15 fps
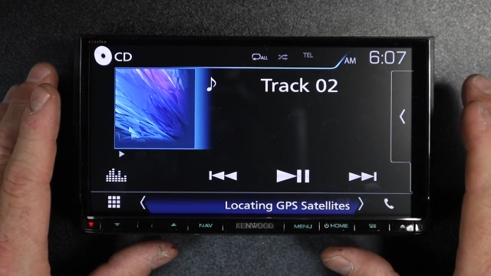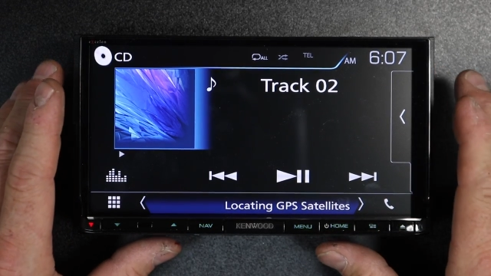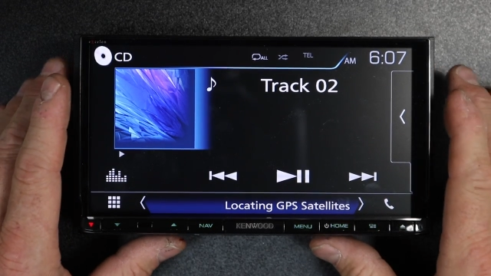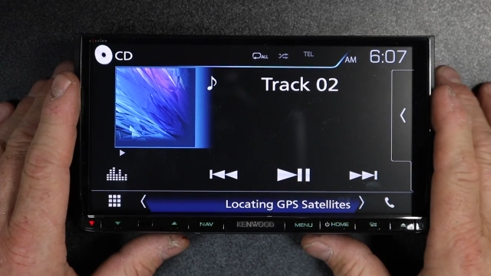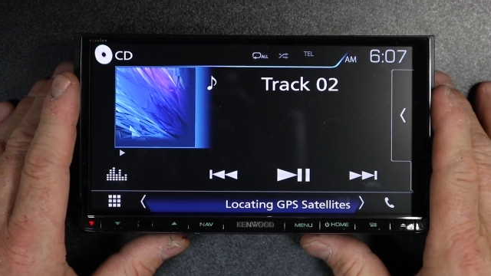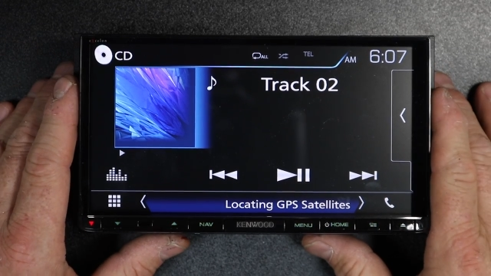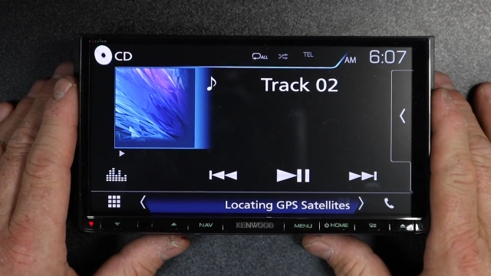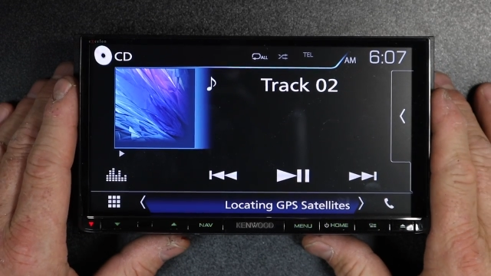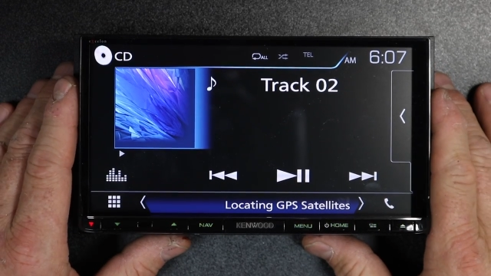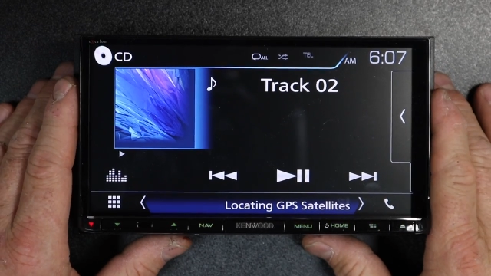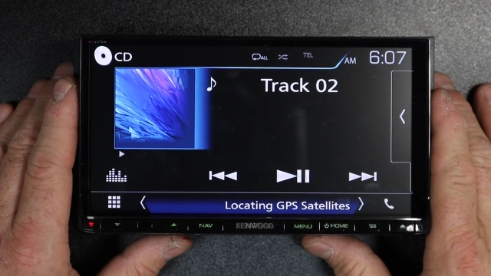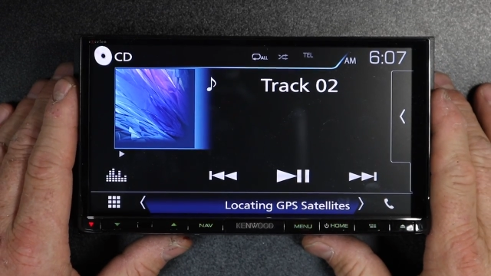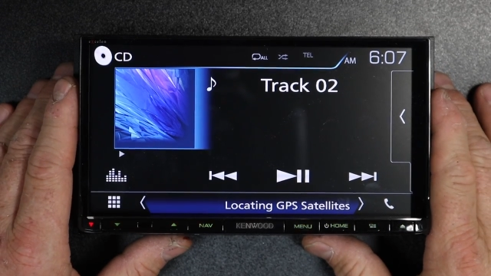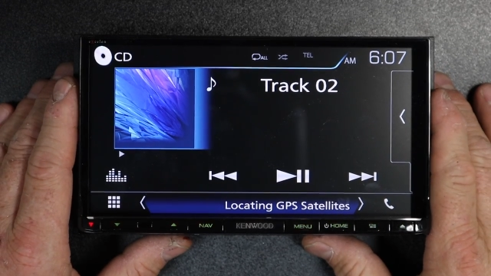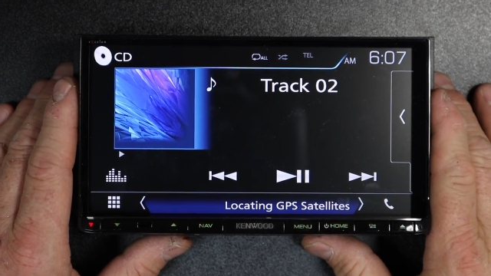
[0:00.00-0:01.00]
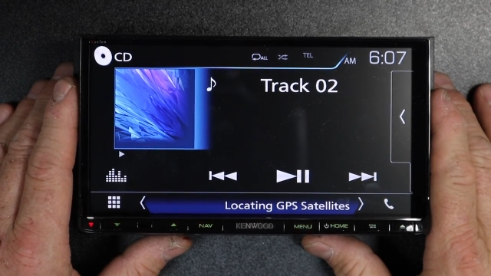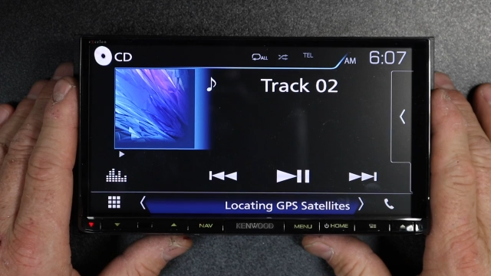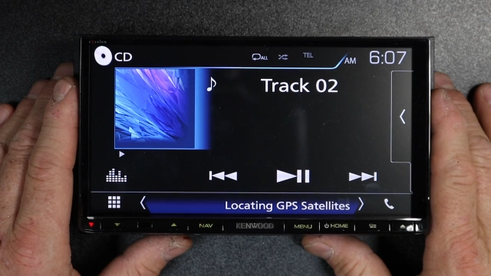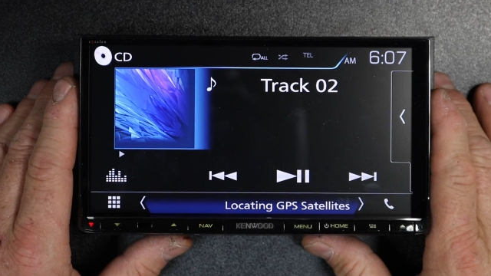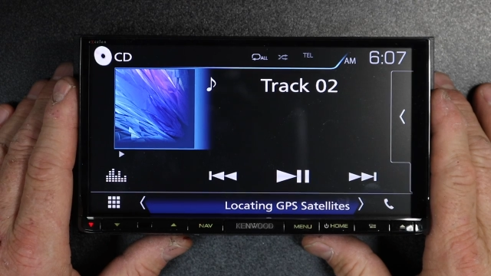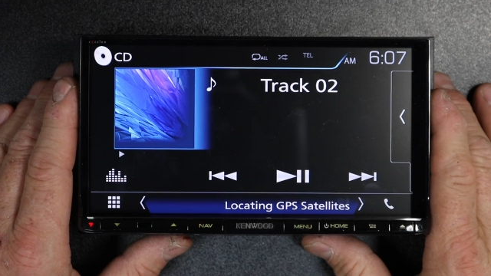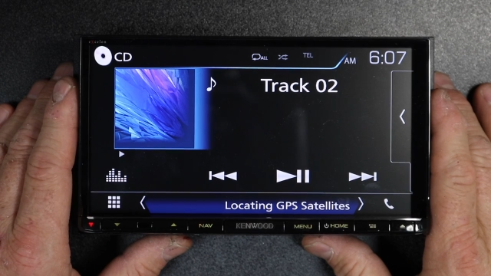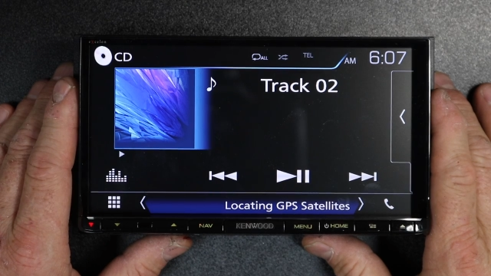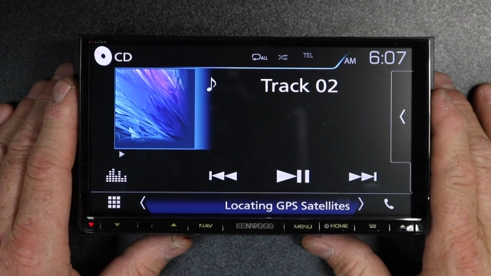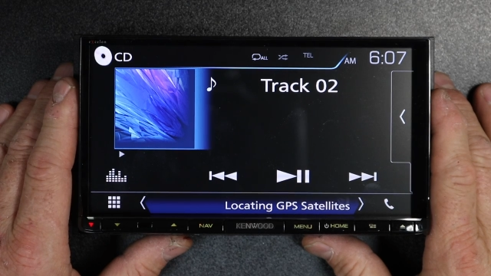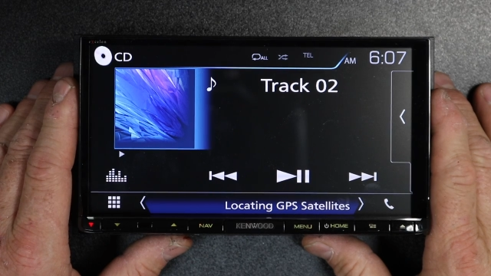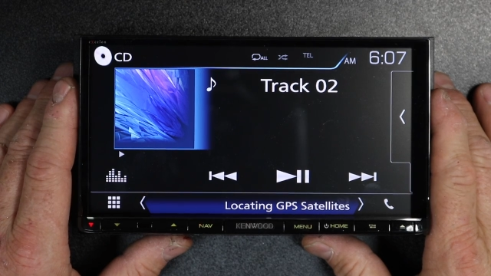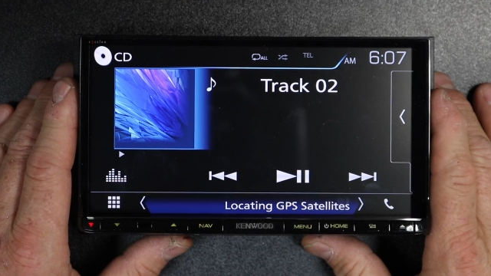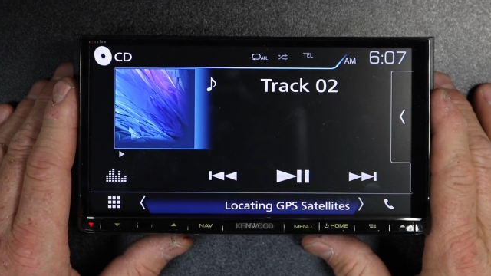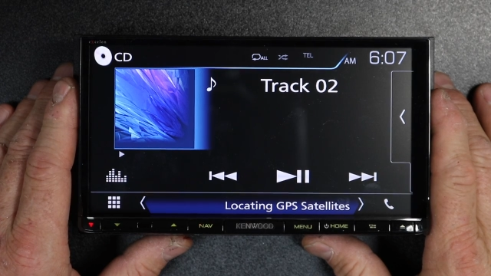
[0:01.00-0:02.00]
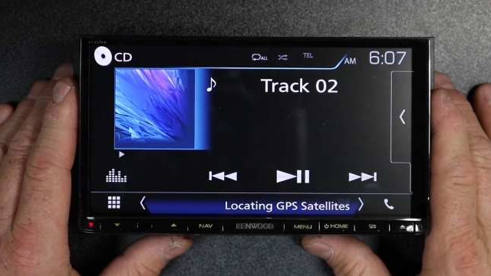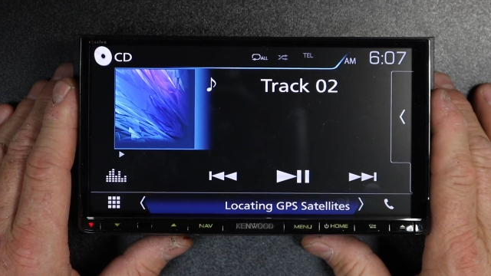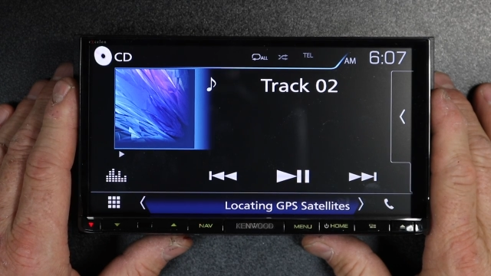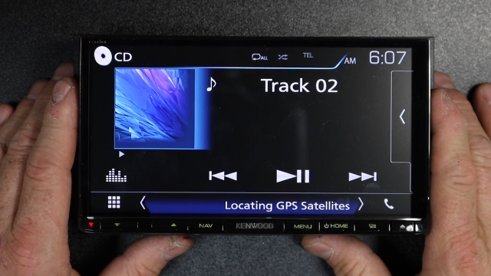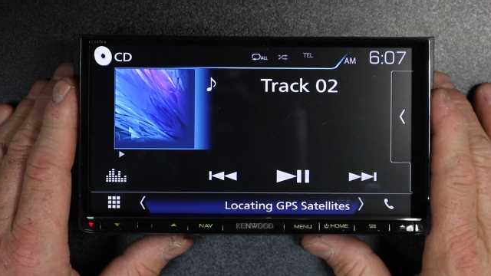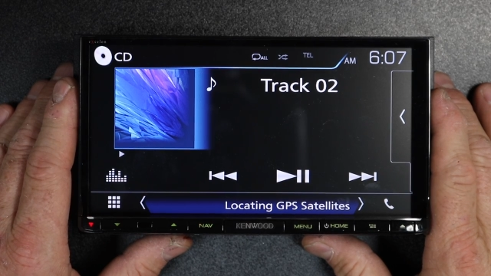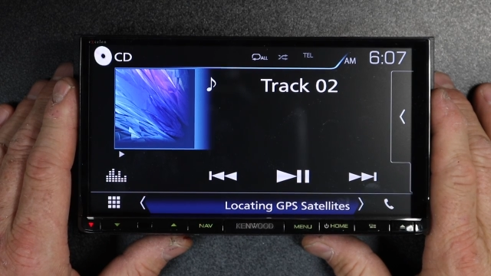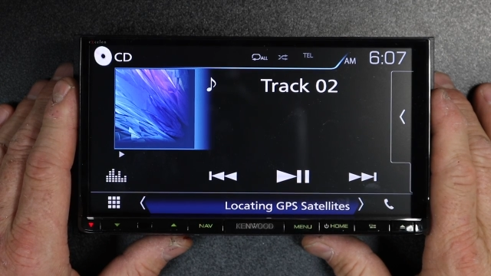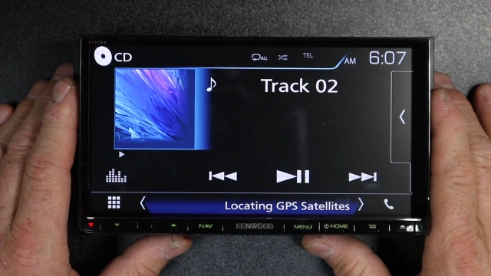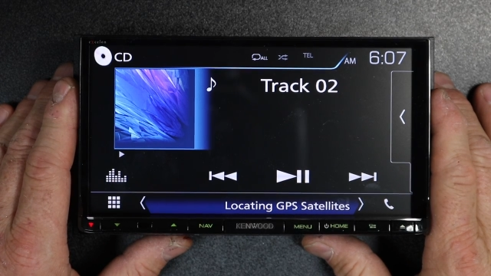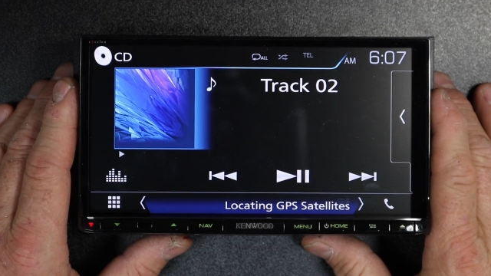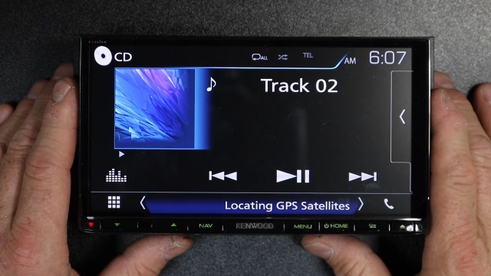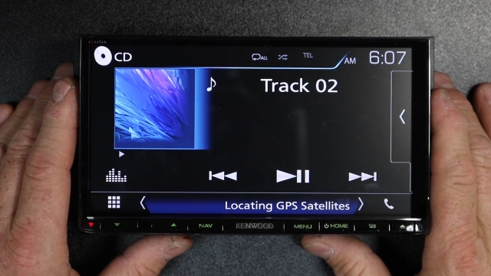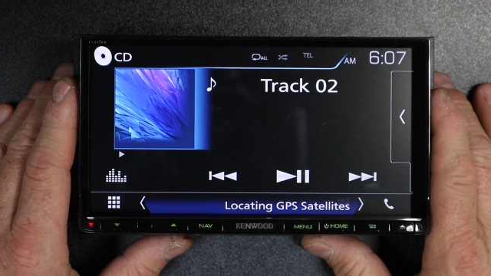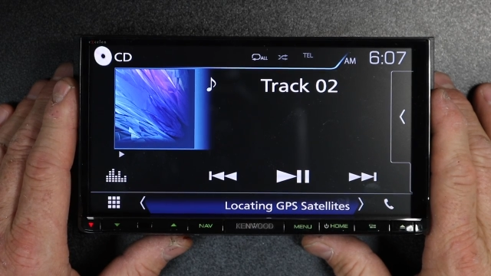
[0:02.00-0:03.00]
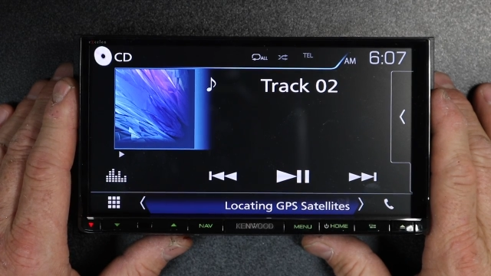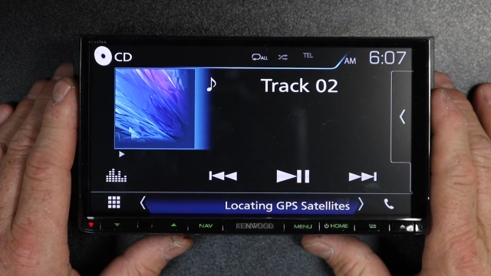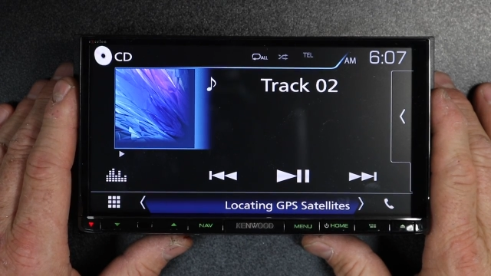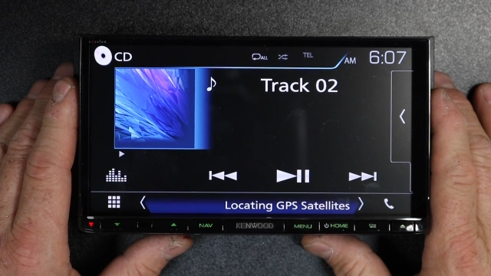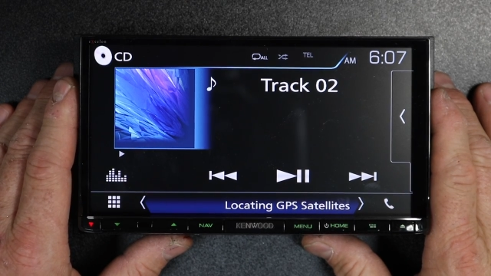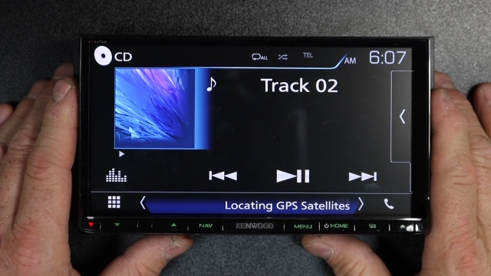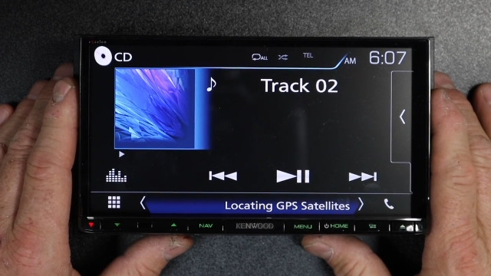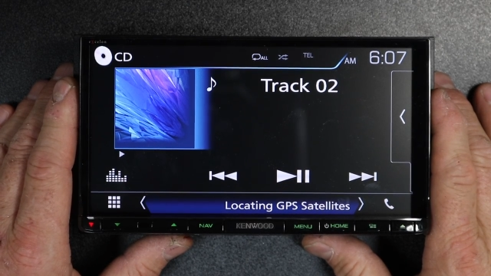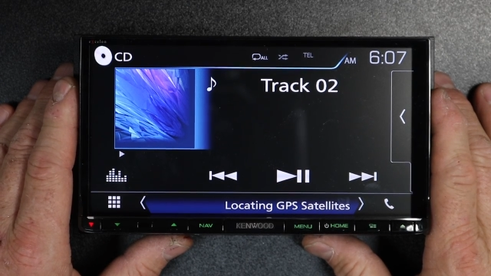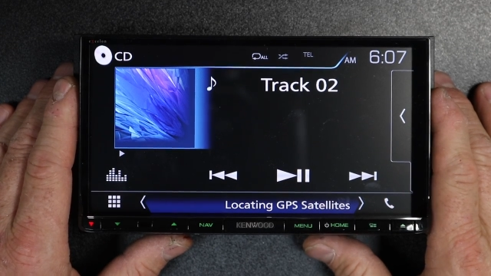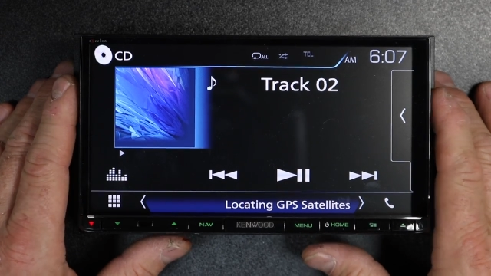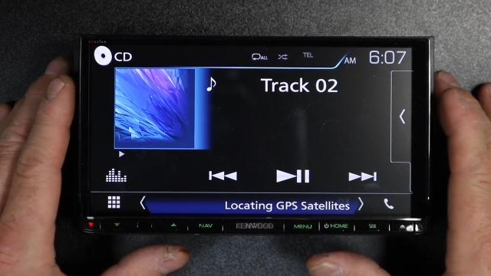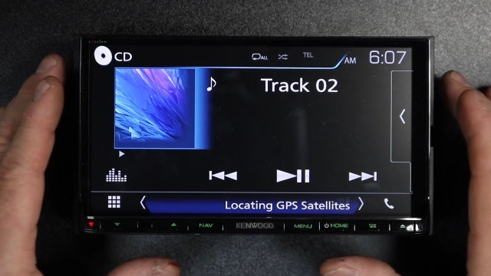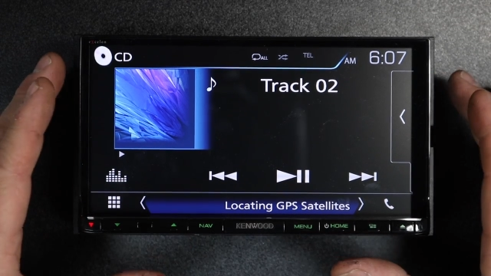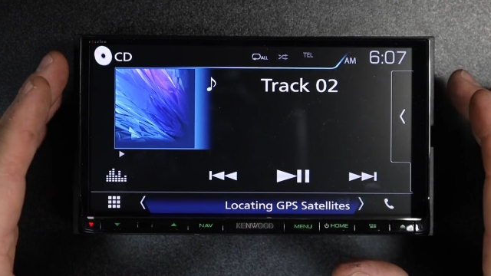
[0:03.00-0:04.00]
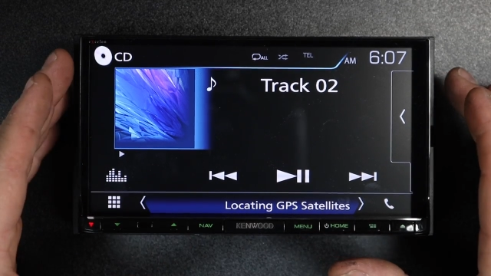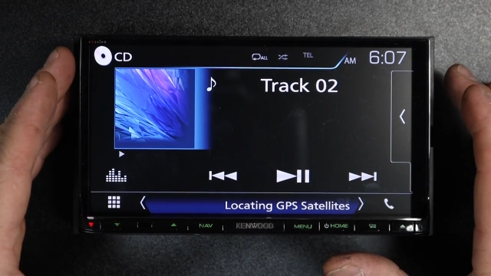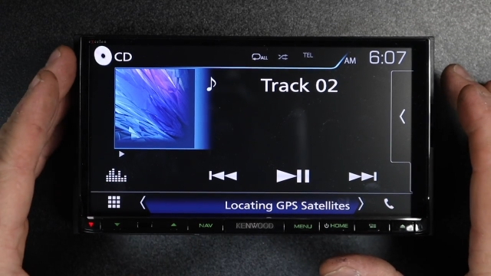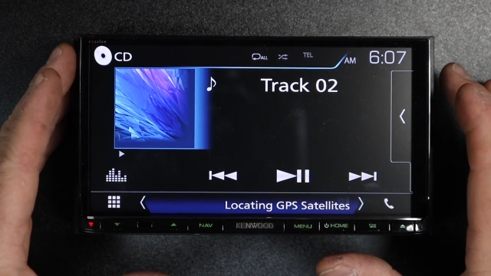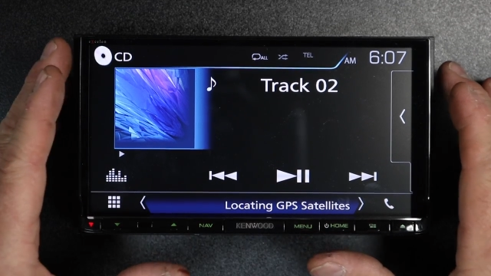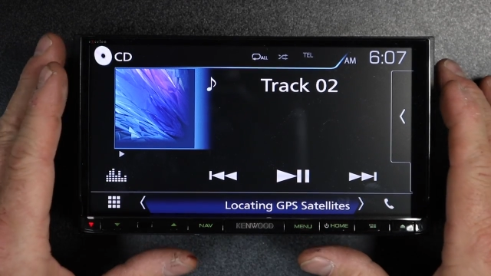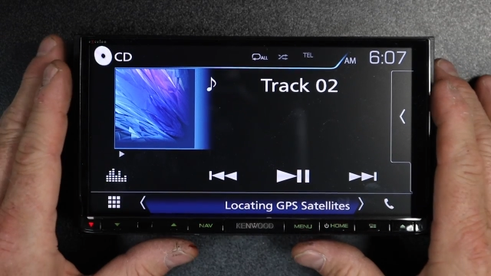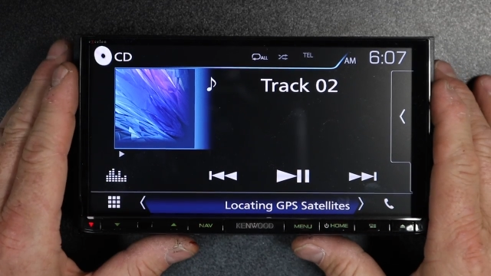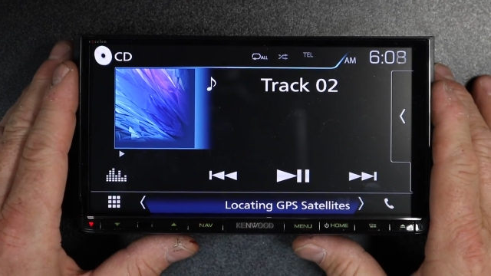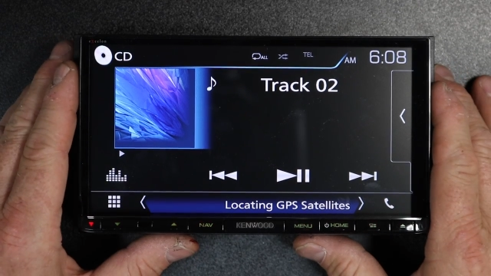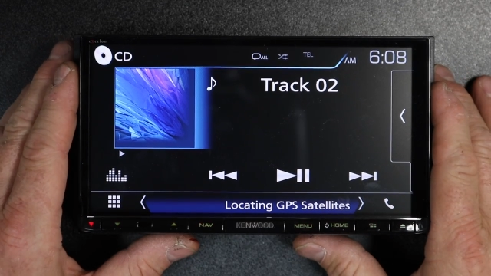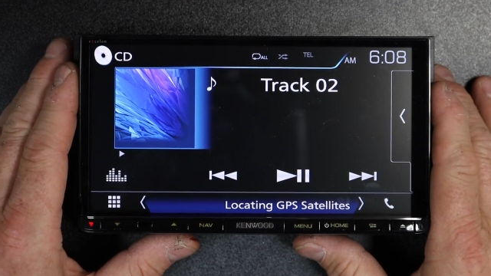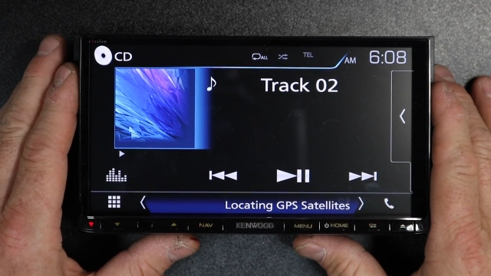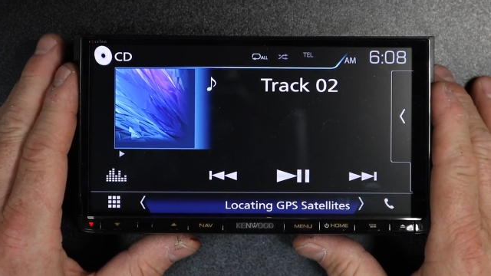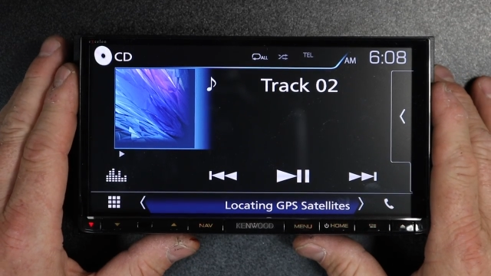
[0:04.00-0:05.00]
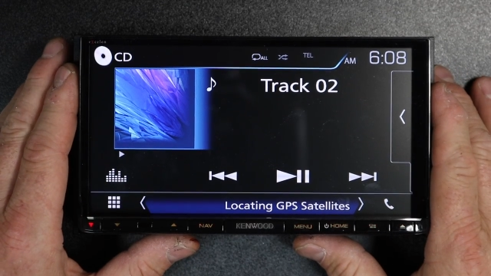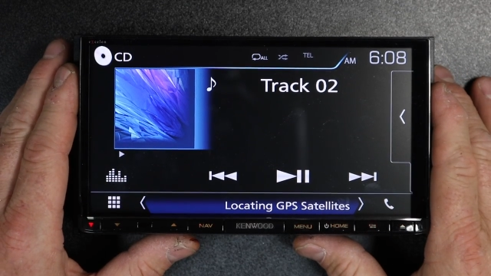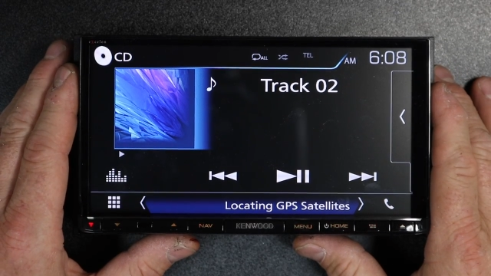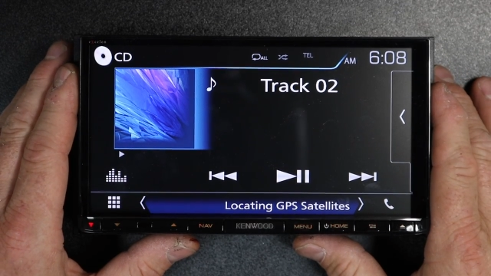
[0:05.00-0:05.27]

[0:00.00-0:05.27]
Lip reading: [unreadable: no face in view]